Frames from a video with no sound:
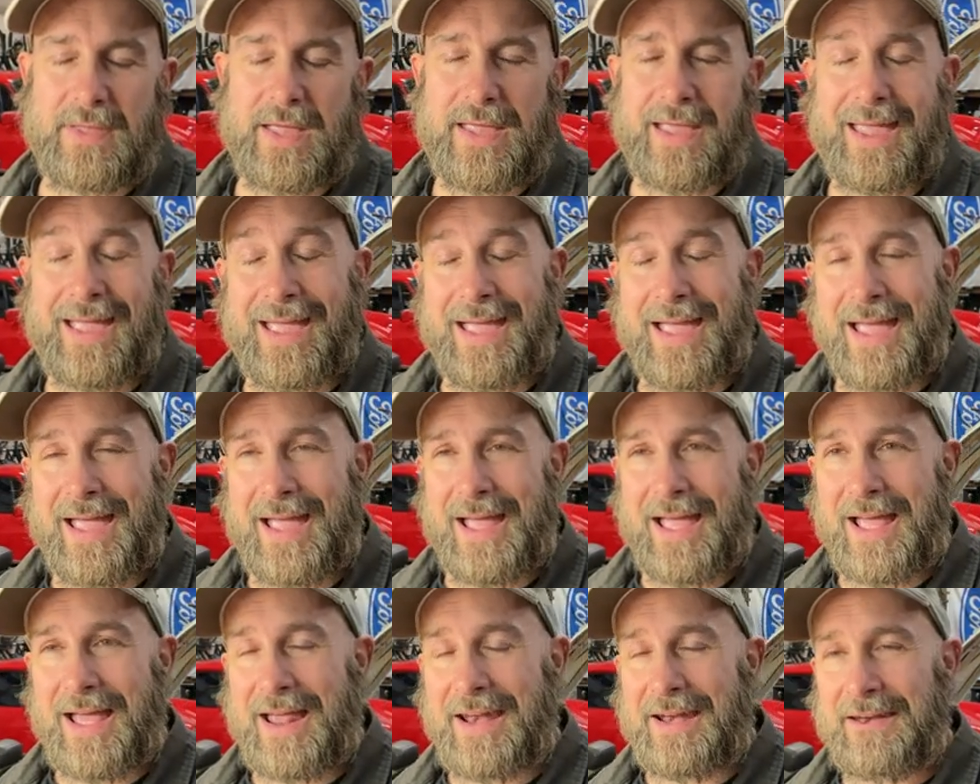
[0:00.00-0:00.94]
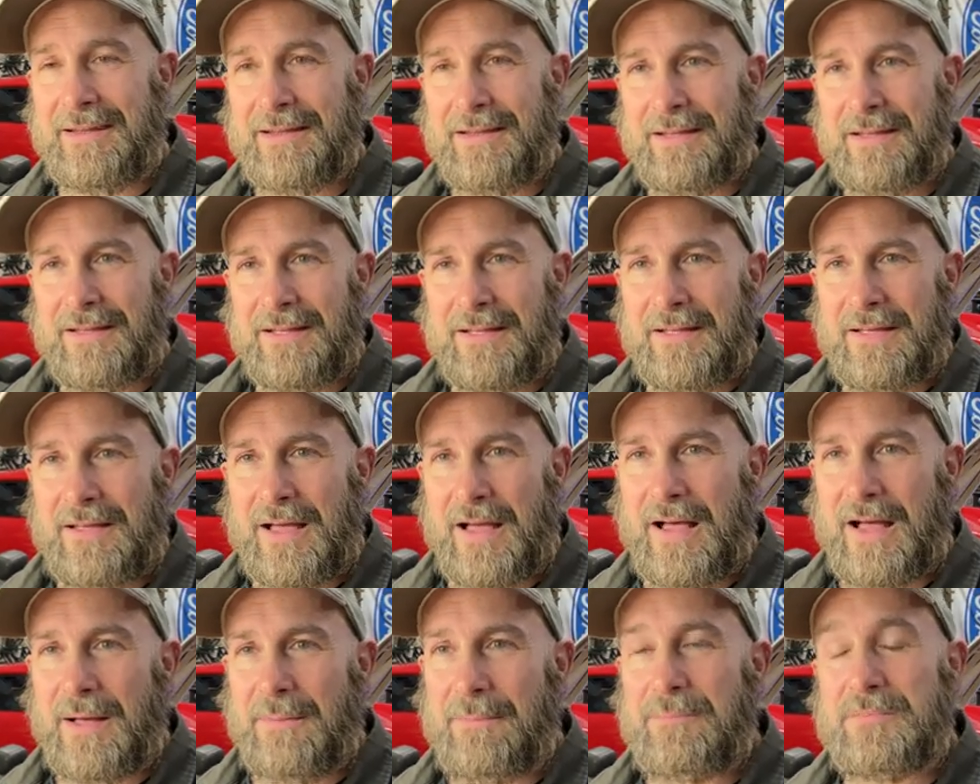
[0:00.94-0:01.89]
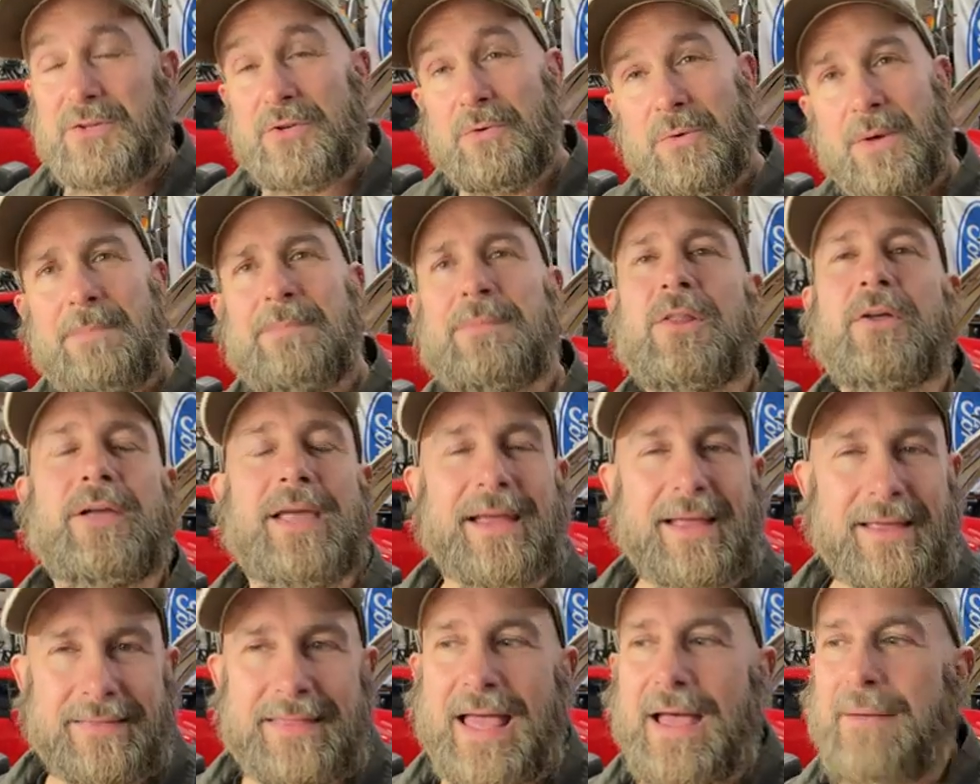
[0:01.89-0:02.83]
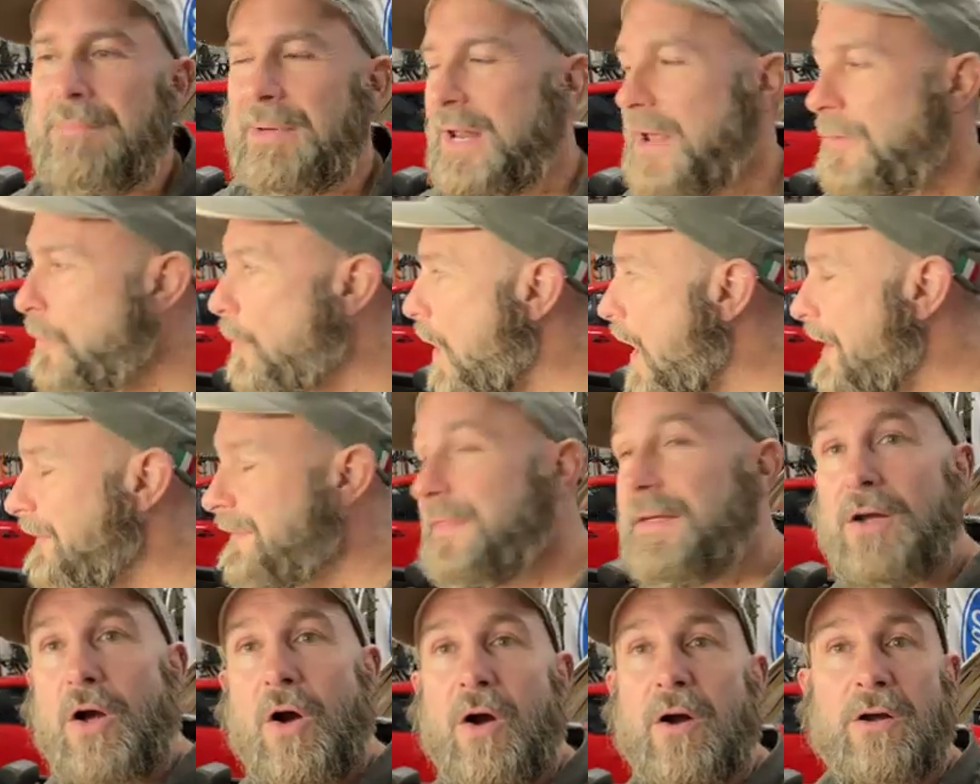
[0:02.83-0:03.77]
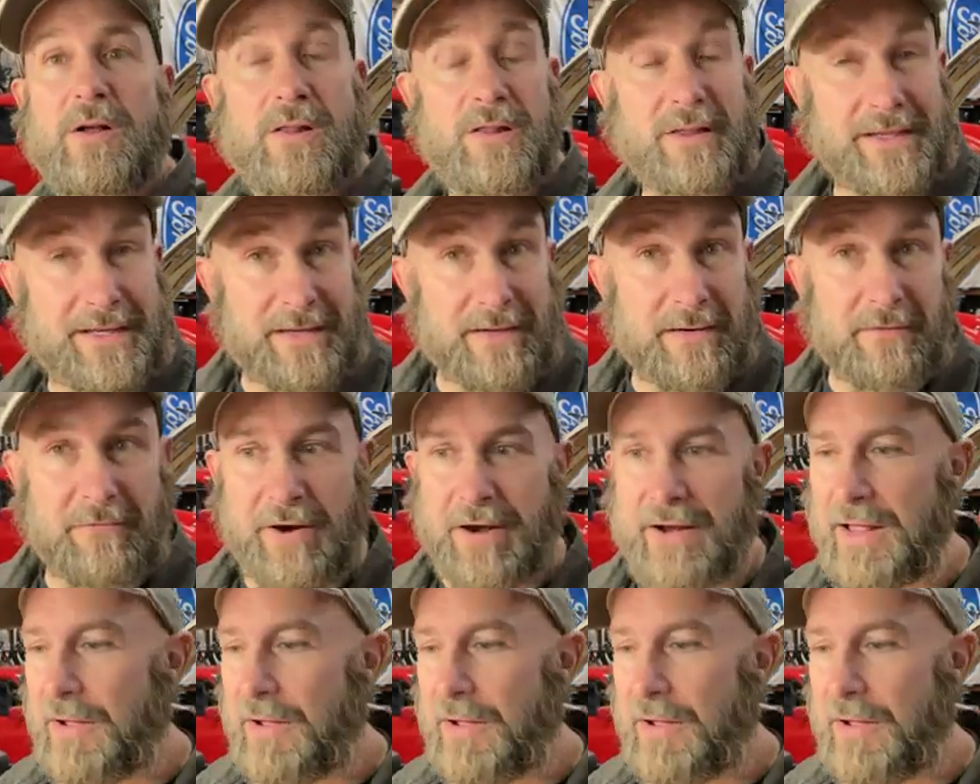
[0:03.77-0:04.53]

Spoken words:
And so I'm looking at that, but I want the car clean, right?